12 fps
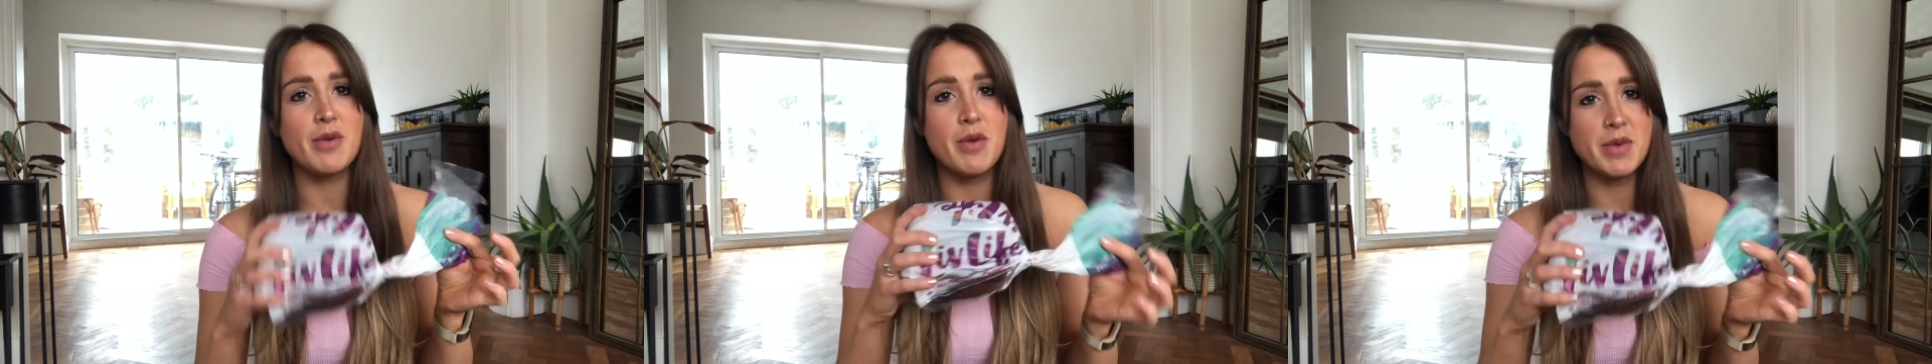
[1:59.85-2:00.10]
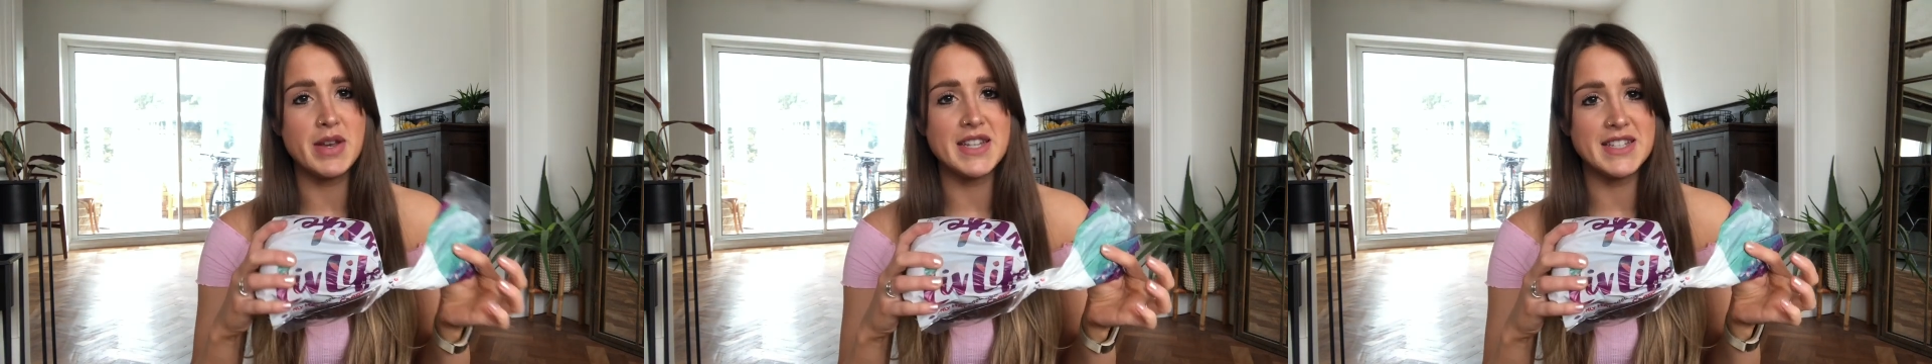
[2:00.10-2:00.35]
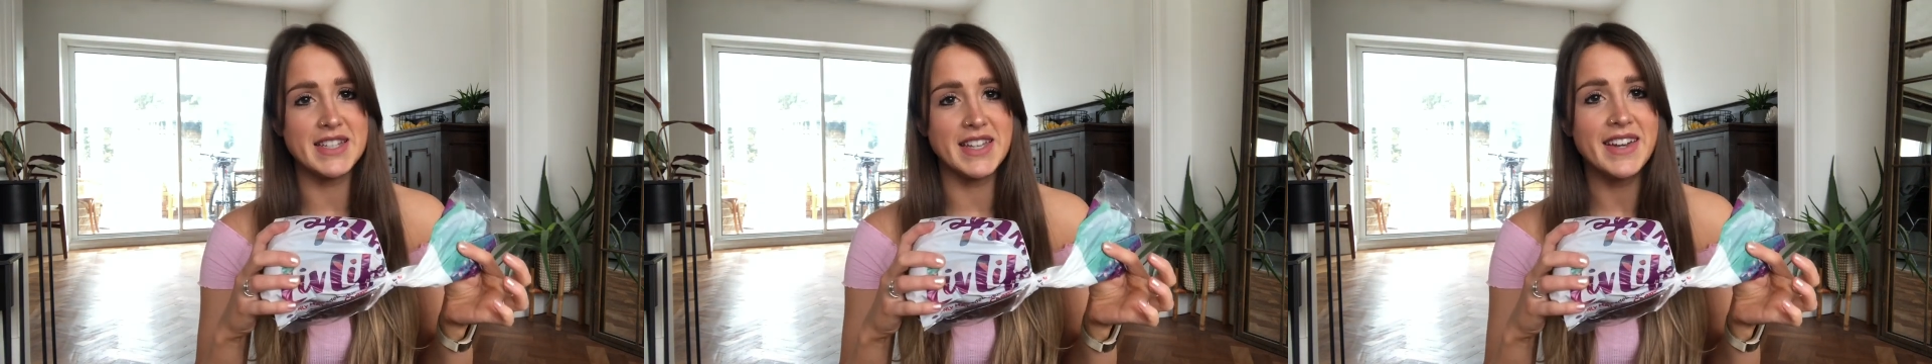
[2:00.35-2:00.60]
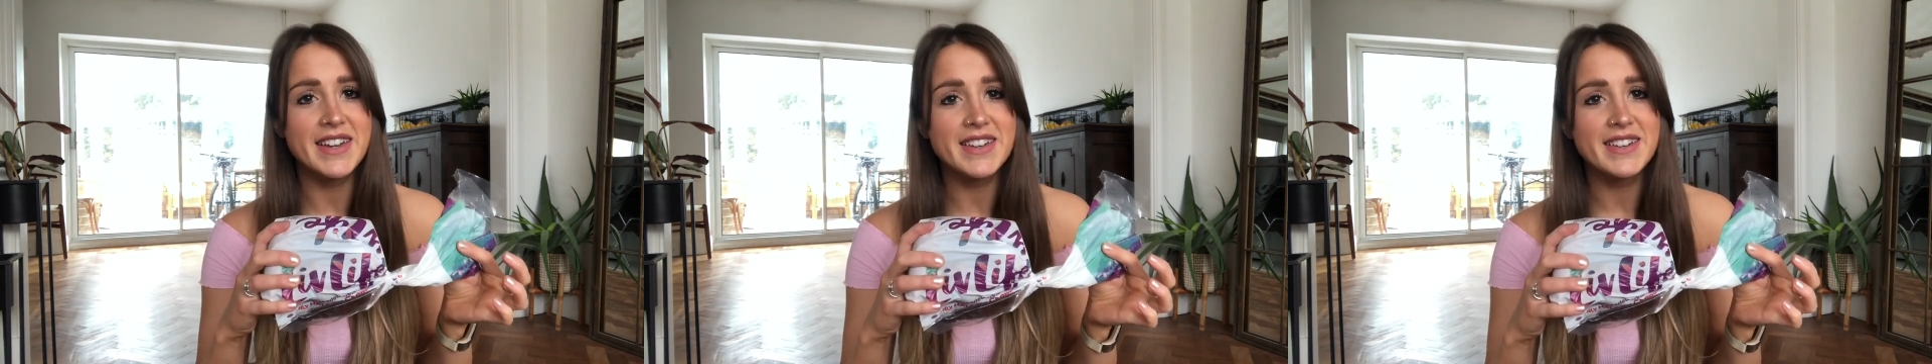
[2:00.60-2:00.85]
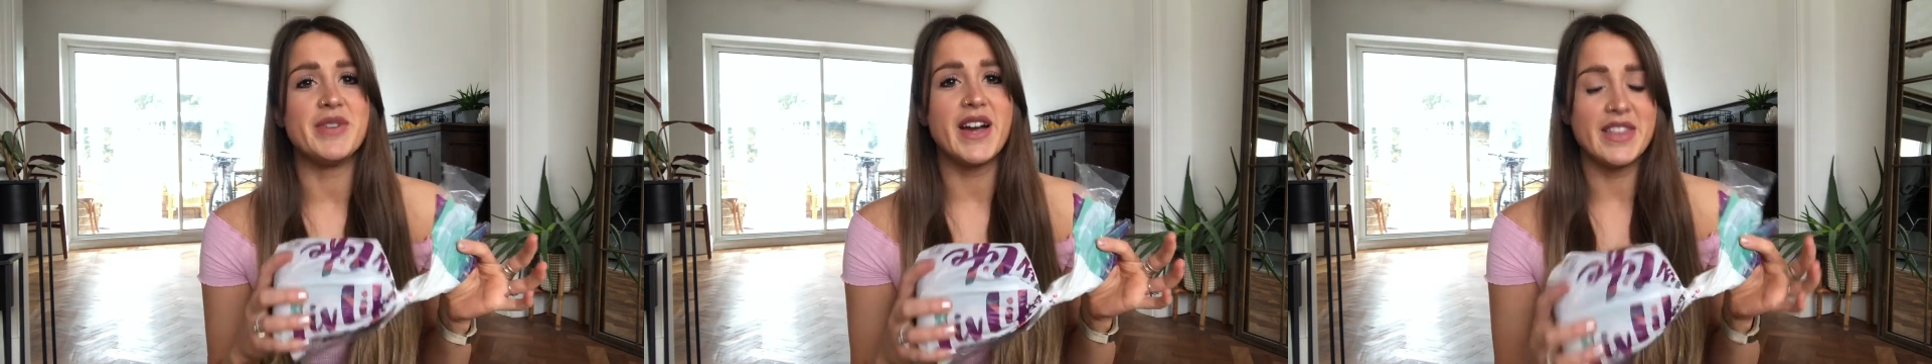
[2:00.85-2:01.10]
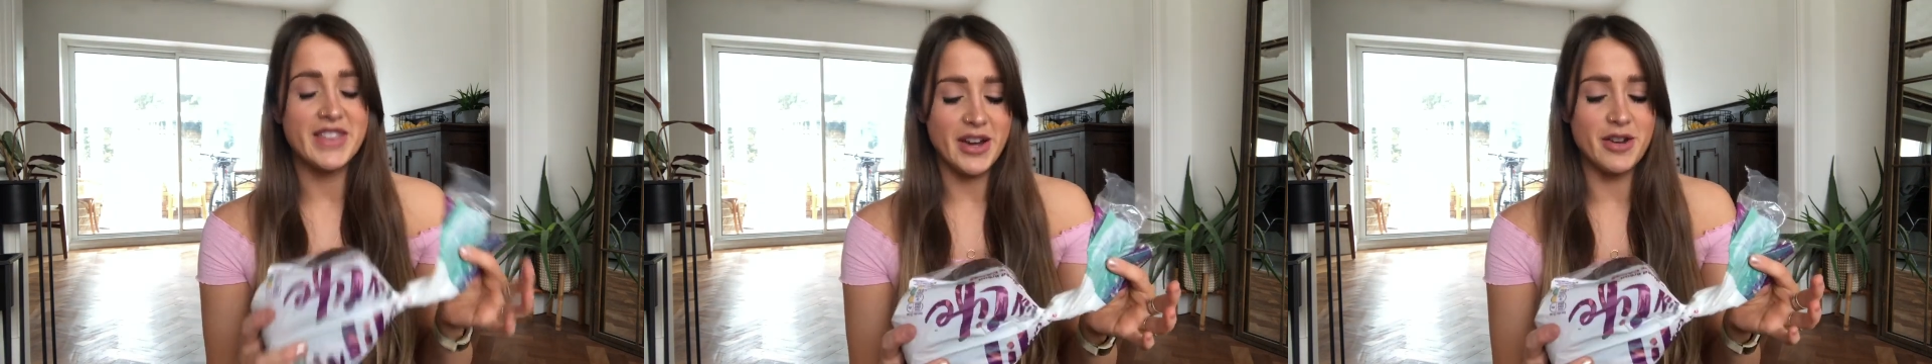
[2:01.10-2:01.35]
we've been eating it. We
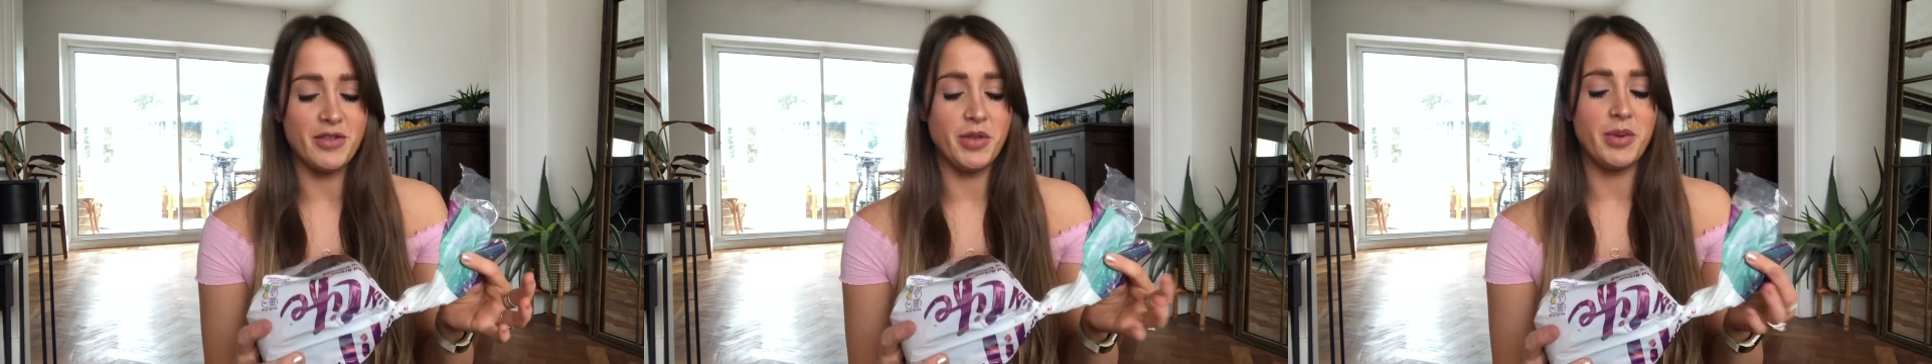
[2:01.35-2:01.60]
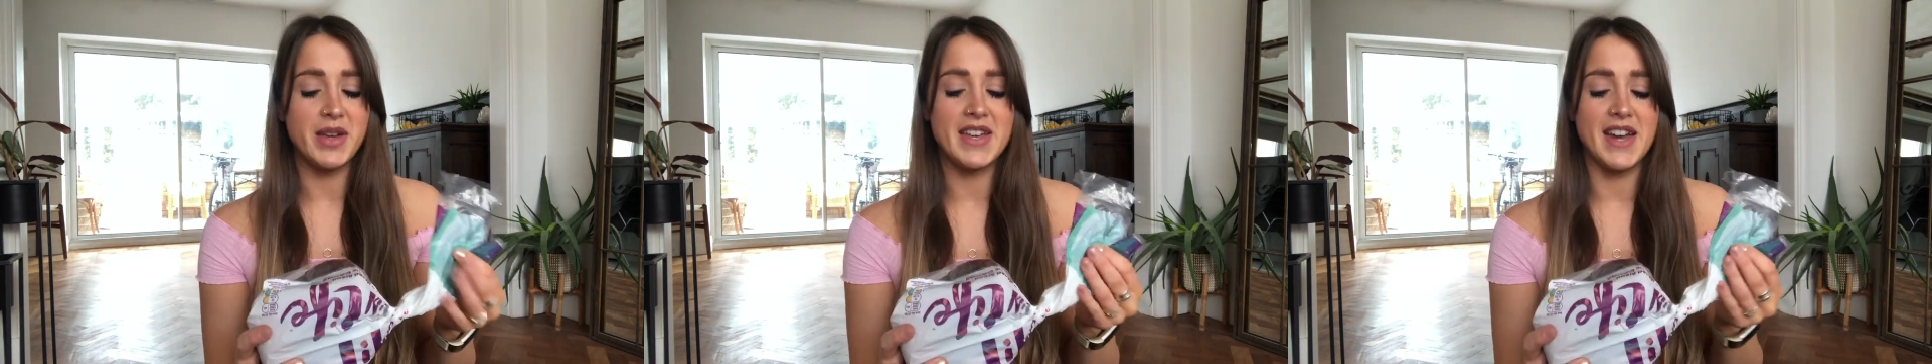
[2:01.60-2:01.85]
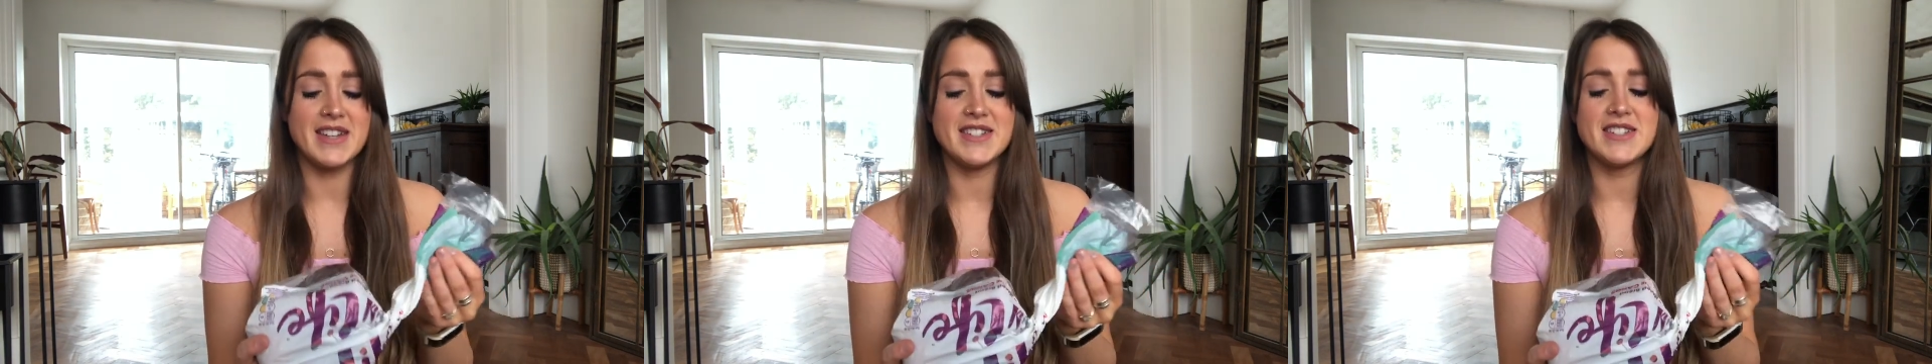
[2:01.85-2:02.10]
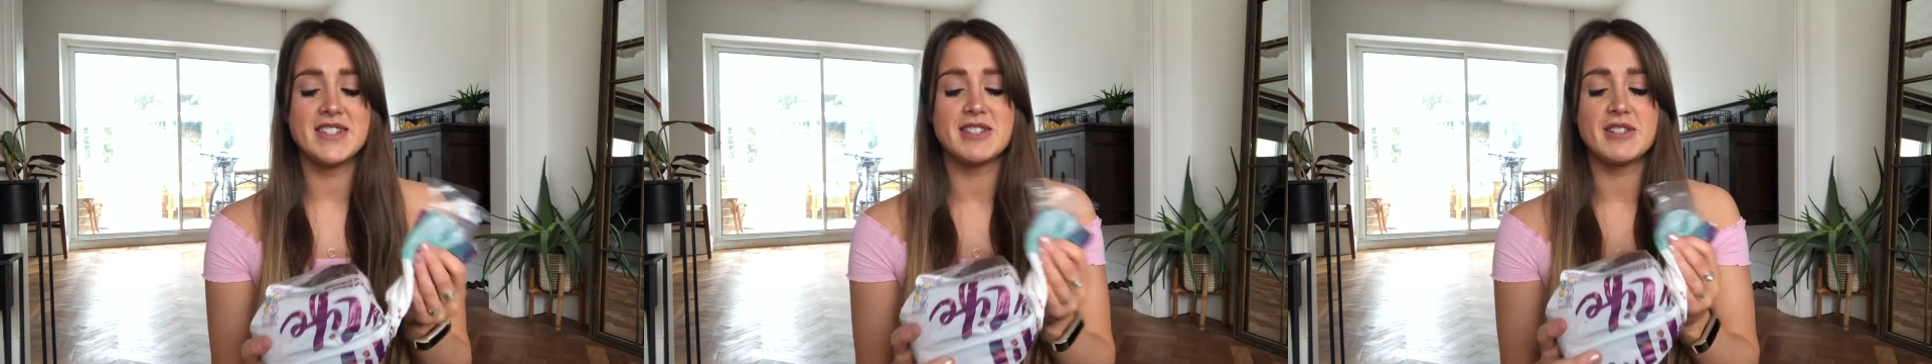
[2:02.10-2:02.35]
had that over the weekend.